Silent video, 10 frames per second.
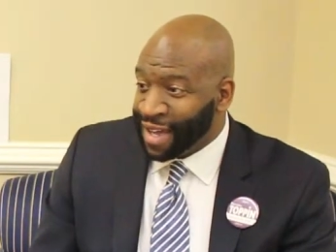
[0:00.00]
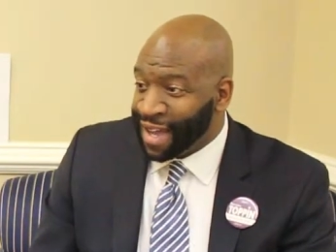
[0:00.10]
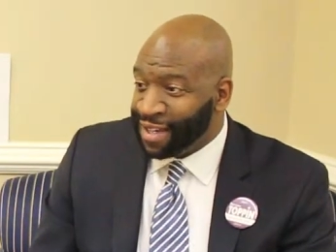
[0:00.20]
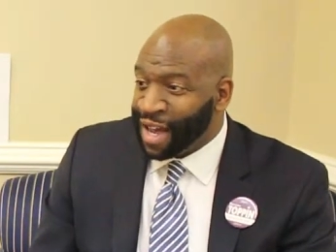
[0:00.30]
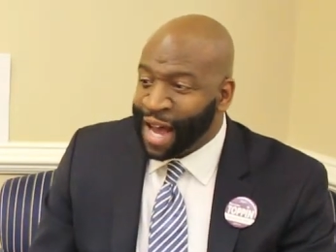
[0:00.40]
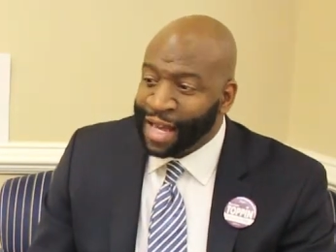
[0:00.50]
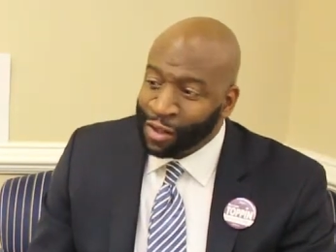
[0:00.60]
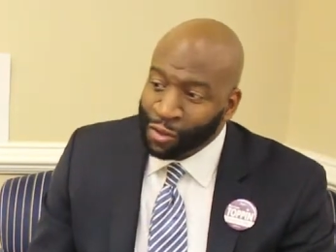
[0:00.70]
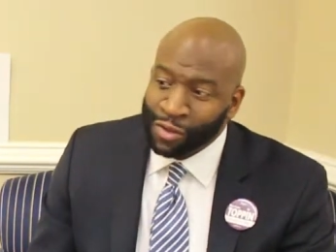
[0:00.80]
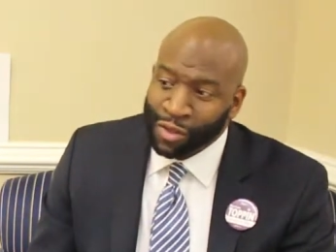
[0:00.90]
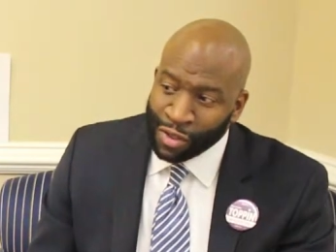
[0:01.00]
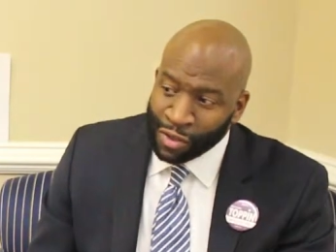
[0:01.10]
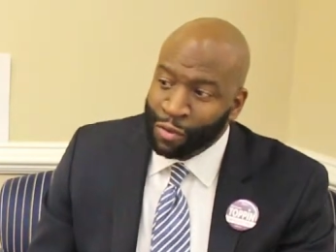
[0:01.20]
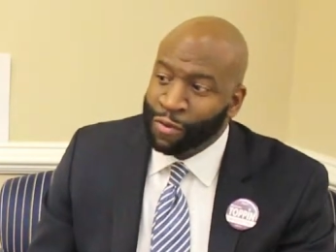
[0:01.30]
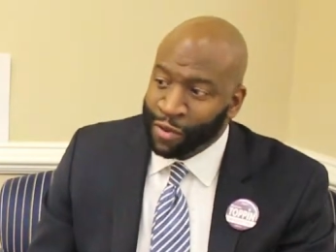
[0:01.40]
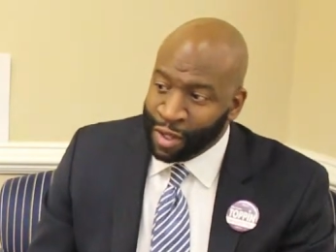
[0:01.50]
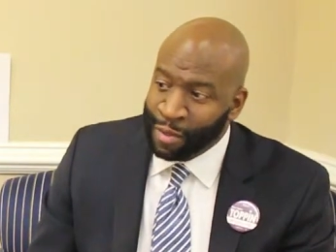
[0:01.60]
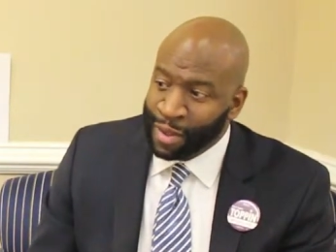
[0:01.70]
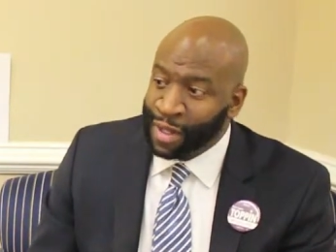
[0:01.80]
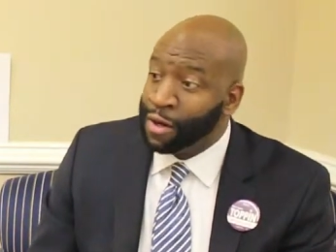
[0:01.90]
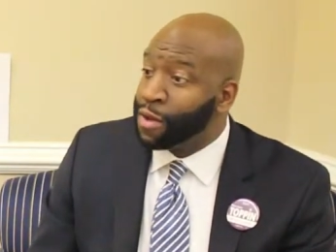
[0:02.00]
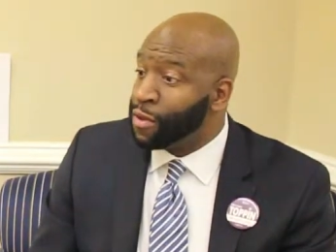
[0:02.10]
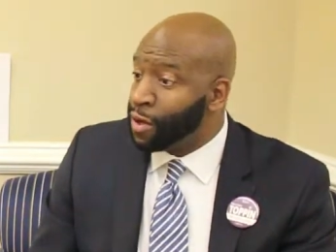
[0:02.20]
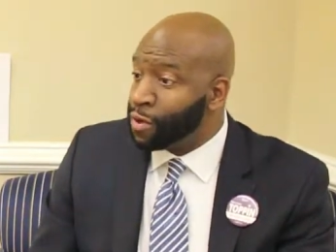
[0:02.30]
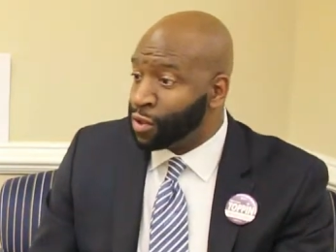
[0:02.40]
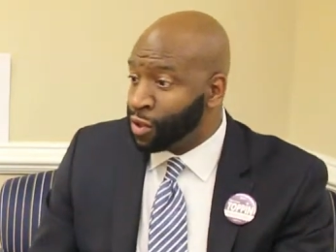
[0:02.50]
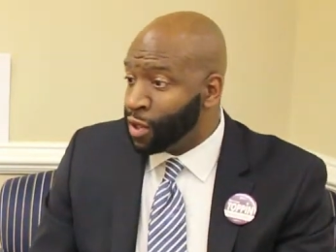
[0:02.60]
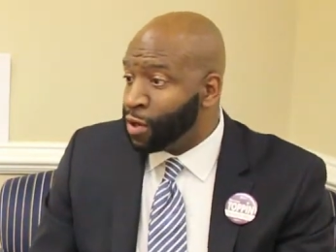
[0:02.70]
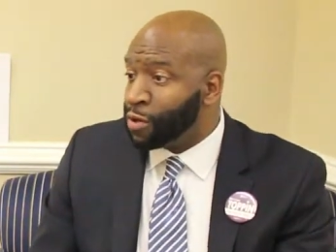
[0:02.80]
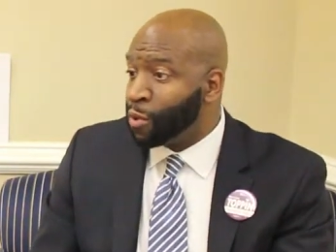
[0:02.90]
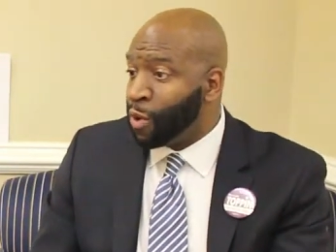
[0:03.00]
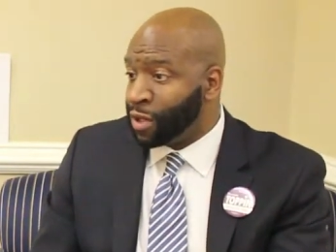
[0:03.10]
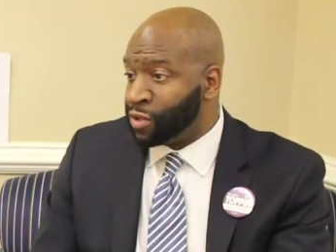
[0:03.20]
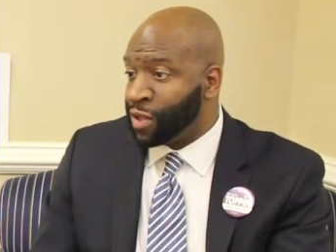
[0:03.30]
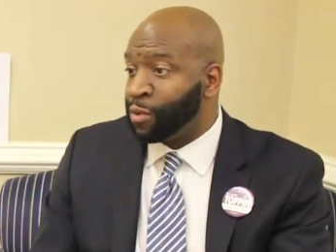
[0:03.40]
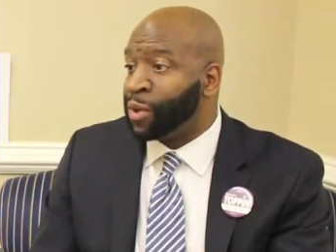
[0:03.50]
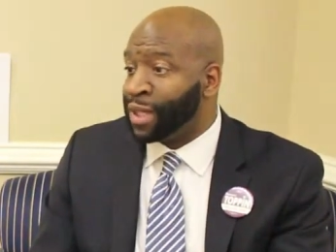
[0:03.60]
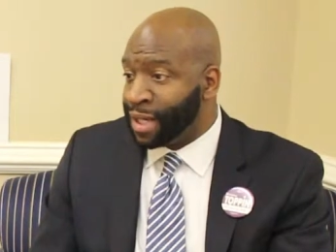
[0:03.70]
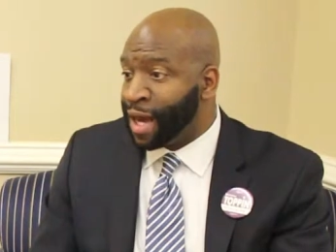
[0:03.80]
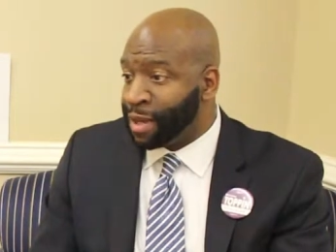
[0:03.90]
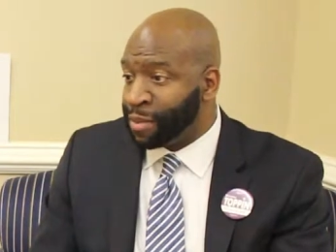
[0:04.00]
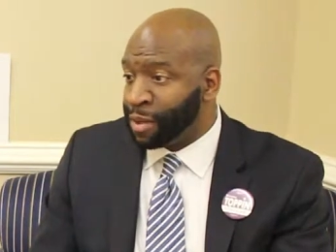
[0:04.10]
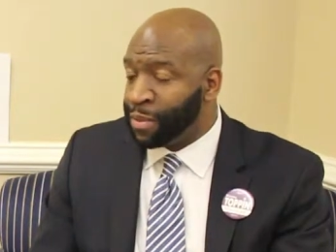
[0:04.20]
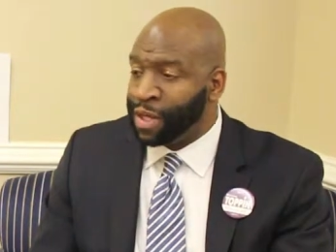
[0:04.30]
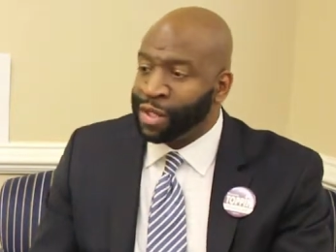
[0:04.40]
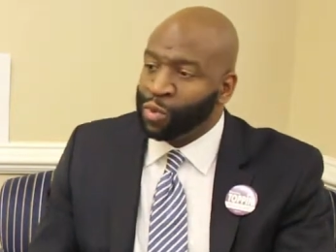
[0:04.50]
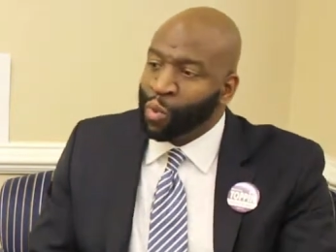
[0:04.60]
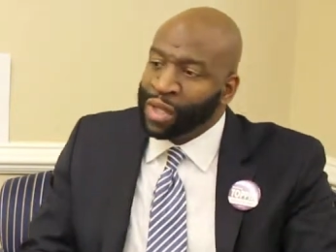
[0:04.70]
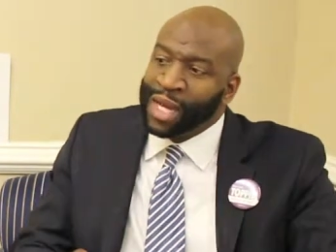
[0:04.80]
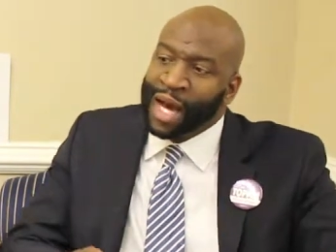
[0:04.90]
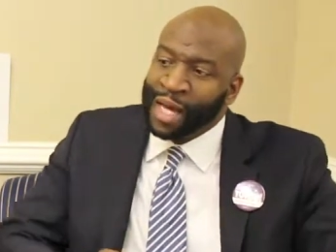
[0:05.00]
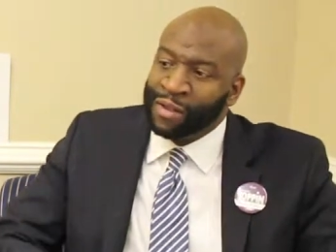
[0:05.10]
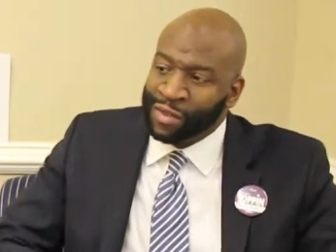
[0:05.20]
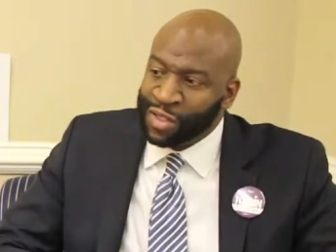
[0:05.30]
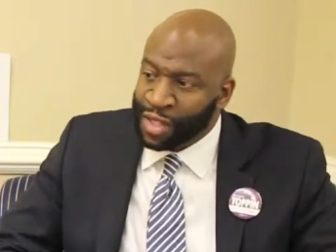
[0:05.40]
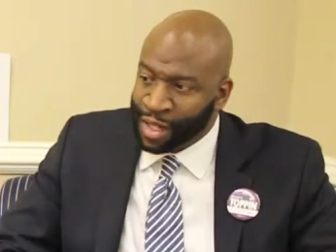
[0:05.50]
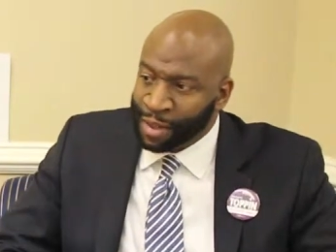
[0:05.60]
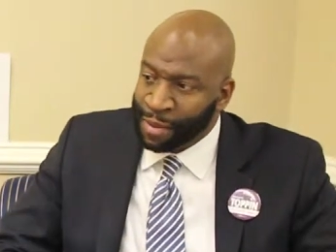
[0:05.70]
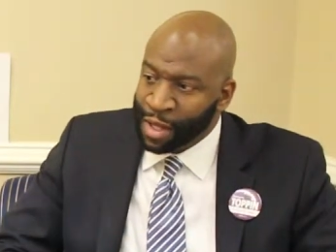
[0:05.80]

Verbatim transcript: And I look to the two of them, and they're, they're, the, they're the ones that really guide me because what kind of city